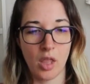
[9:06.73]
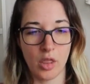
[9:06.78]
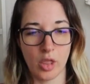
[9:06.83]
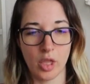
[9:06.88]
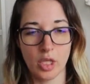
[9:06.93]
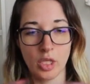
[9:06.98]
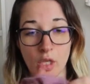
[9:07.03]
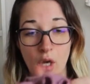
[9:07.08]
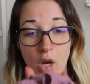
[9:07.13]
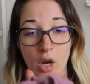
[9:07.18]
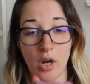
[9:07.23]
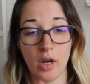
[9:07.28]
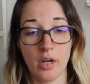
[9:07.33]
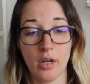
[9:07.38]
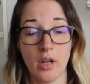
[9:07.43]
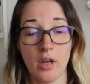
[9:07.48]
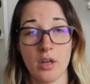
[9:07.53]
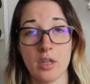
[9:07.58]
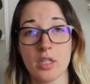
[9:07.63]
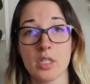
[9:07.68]
The
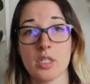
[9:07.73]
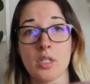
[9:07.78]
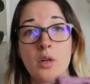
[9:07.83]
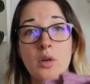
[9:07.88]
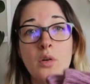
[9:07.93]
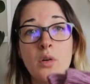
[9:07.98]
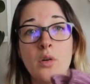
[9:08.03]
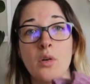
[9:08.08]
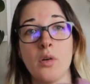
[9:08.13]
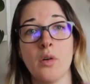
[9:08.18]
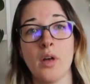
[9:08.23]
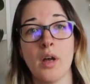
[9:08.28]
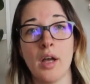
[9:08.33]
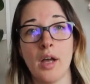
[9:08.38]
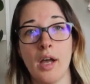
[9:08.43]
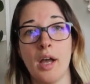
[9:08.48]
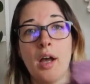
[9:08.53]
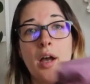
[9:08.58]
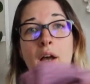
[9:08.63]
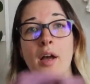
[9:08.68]
yarn
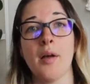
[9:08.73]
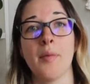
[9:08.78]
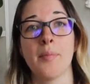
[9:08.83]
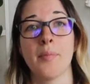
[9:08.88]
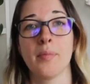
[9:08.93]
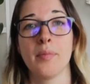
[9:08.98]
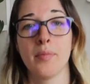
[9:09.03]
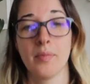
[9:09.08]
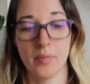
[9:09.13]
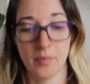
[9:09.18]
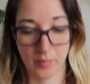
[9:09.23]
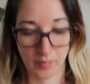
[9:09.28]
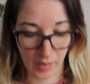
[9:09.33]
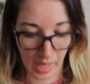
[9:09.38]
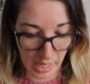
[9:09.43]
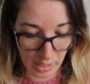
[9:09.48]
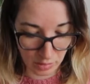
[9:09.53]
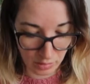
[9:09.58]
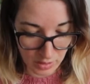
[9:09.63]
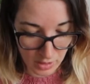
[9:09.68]
also,
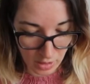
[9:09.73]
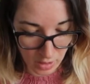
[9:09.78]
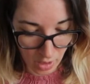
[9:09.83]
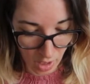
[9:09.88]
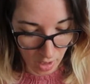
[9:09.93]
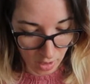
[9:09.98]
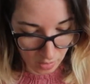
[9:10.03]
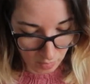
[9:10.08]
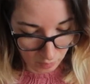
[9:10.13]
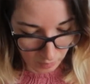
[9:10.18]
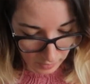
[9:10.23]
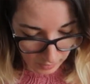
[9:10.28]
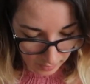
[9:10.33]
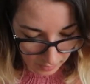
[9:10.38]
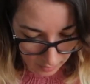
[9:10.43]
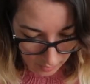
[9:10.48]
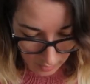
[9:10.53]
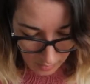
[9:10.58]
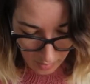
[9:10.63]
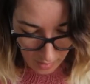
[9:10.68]
I used the yarn
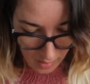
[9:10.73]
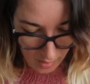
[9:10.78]
which